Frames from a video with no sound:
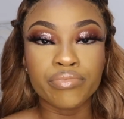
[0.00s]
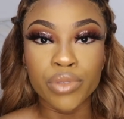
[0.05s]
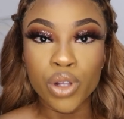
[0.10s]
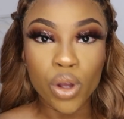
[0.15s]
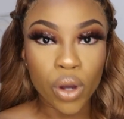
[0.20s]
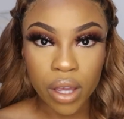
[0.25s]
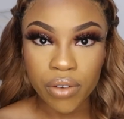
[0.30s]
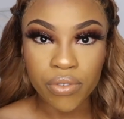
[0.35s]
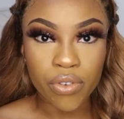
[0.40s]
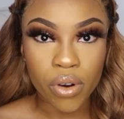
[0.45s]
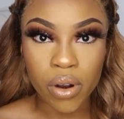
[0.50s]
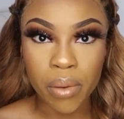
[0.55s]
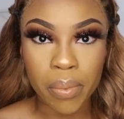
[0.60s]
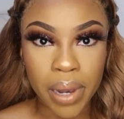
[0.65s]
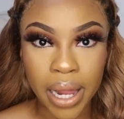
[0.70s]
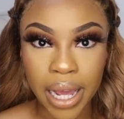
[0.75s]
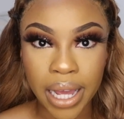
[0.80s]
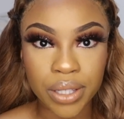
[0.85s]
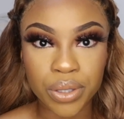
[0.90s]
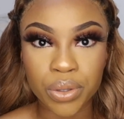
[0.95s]
looking for a
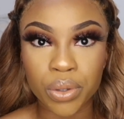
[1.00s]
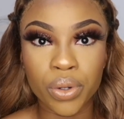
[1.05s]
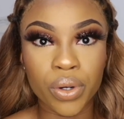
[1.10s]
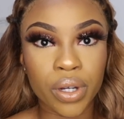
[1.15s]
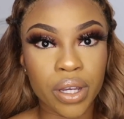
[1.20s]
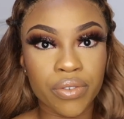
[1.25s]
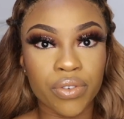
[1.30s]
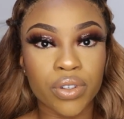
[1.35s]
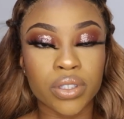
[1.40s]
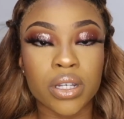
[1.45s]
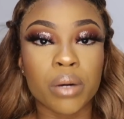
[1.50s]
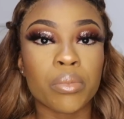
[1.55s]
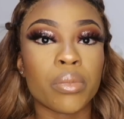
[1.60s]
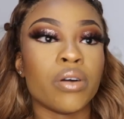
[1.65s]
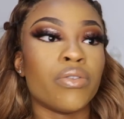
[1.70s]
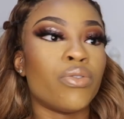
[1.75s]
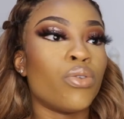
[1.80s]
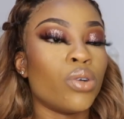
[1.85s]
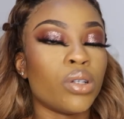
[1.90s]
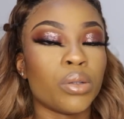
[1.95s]
place or looking for
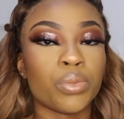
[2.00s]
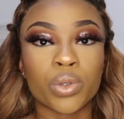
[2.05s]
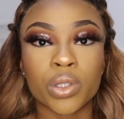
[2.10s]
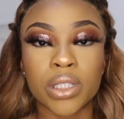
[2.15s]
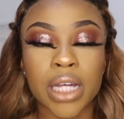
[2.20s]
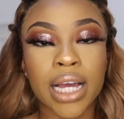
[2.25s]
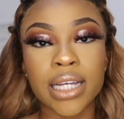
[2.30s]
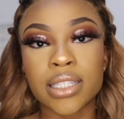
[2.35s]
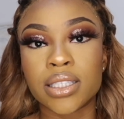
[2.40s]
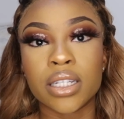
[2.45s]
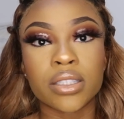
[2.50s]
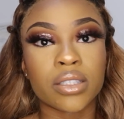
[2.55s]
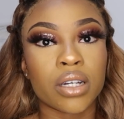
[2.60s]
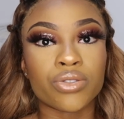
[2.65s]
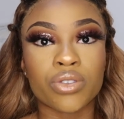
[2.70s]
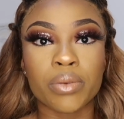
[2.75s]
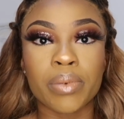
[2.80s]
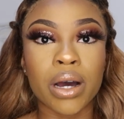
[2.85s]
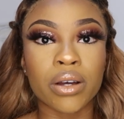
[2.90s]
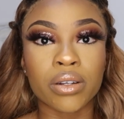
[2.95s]
somewhere affordable, like
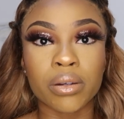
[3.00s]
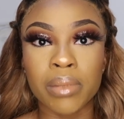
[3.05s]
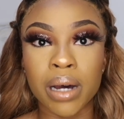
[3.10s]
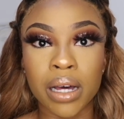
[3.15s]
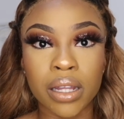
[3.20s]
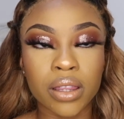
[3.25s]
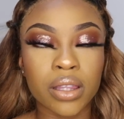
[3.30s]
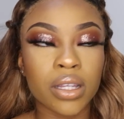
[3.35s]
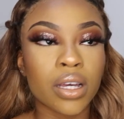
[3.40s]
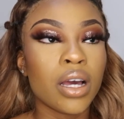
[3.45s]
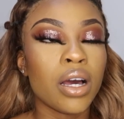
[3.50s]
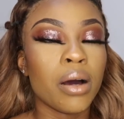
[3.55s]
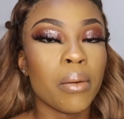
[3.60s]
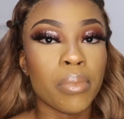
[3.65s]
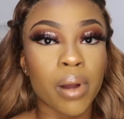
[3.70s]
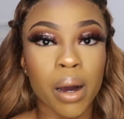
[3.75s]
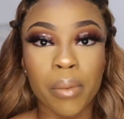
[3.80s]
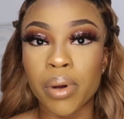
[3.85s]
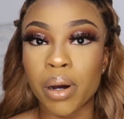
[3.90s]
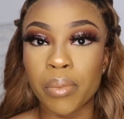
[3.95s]
£600 a month,
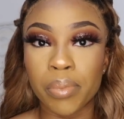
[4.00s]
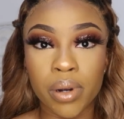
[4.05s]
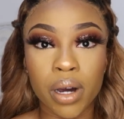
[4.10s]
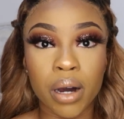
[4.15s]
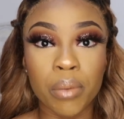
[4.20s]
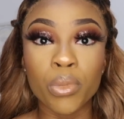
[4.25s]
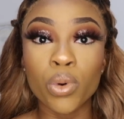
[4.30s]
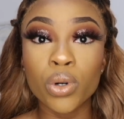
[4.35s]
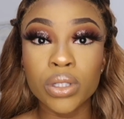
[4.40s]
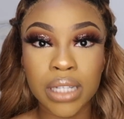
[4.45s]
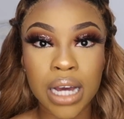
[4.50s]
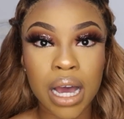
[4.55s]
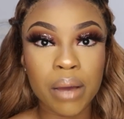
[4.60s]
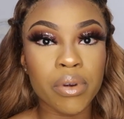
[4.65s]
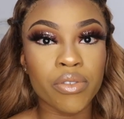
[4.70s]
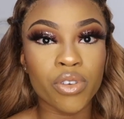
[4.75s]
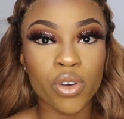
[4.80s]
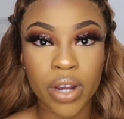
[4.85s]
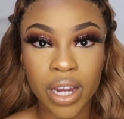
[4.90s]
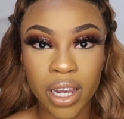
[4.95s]
blah blah blah. More
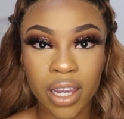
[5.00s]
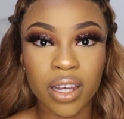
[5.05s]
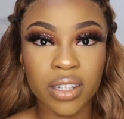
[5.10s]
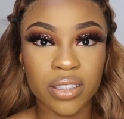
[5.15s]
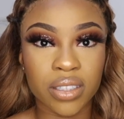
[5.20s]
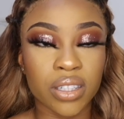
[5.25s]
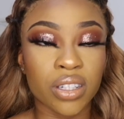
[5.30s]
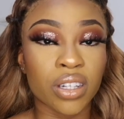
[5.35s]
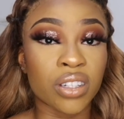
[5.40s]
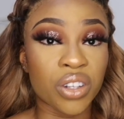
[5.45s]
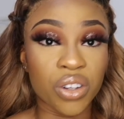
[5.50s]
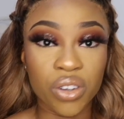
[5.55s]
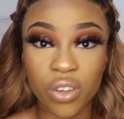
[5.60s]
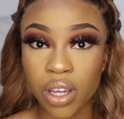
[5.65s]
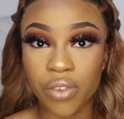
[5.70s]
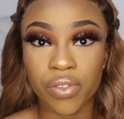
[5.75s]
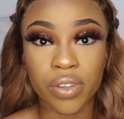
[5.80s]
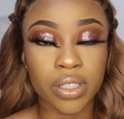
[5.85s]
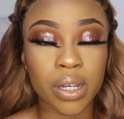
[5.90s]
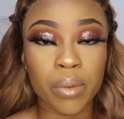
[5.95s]
time if you're in London and you're
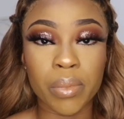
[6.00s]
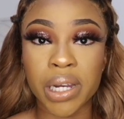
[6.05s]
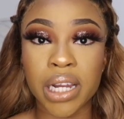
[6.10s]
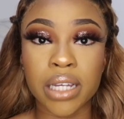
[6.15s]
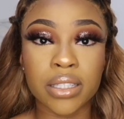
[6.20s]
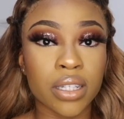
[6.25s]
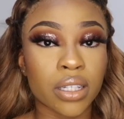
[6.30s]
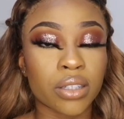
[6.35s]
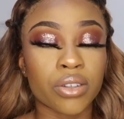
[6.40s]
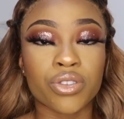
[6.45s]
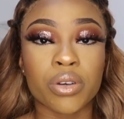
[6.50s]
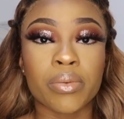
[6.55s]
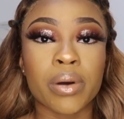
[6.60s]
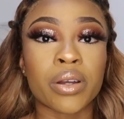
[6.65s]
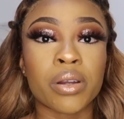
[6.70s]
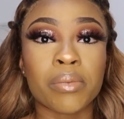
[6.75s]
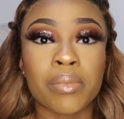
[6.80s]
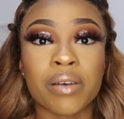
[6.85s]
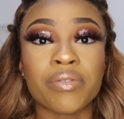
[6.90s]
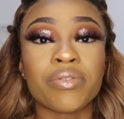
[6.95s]
looking for somewhere that's £600
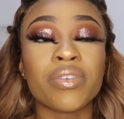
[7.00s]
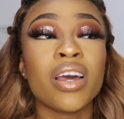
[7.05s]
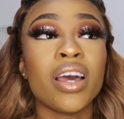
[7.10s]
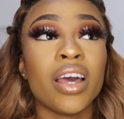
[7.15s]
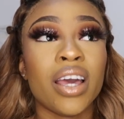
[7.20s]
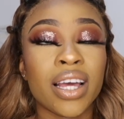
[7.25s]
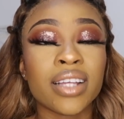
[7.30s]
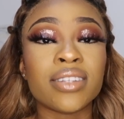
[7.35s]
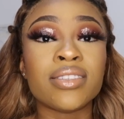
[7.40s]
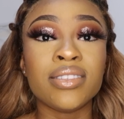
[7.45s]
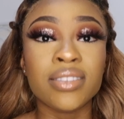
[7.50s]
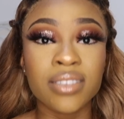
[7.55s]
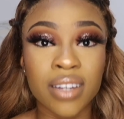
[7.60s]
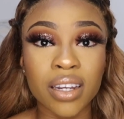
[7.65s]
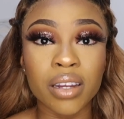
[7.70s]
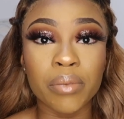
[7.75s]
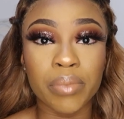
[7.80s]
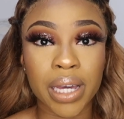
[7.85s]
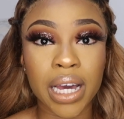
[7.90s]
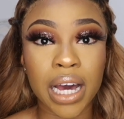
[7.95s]
a month, it's
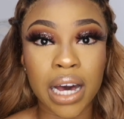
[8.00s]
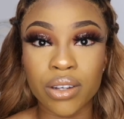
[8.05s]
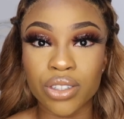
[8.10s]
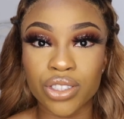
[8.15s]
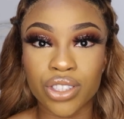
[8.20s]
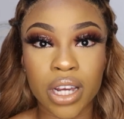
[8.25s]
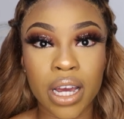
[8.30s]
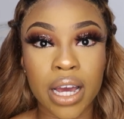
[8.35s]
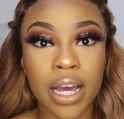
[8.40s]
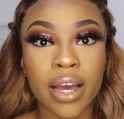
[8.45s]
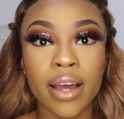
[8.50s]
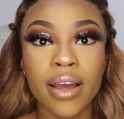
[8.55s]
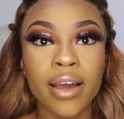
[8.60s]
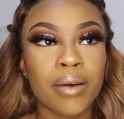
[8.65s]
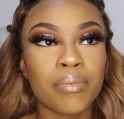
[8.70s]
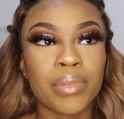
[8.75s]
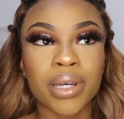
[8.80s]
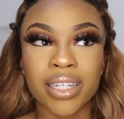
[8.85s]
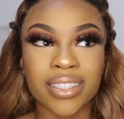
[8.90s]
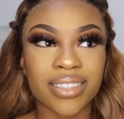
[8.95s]
gonna be a house share,
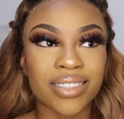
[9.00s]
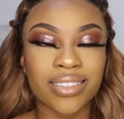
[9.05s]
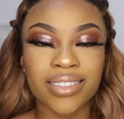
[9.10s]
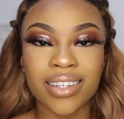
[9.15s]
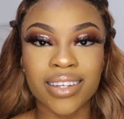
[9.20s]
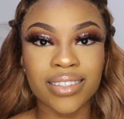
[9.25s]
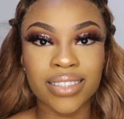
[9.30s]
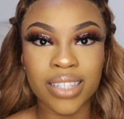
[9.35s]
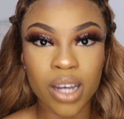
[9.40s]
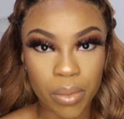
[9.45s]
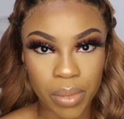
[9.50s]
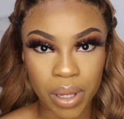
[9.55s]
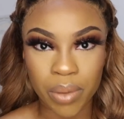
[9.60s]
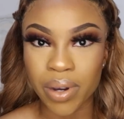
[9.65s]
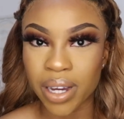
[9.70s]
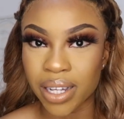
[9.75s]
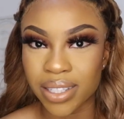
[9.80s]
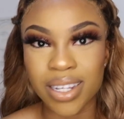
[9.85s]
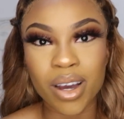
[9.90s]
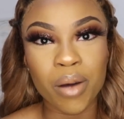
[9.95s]
because tell me
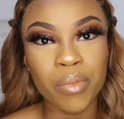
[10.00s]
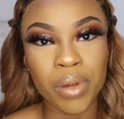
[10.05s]
where,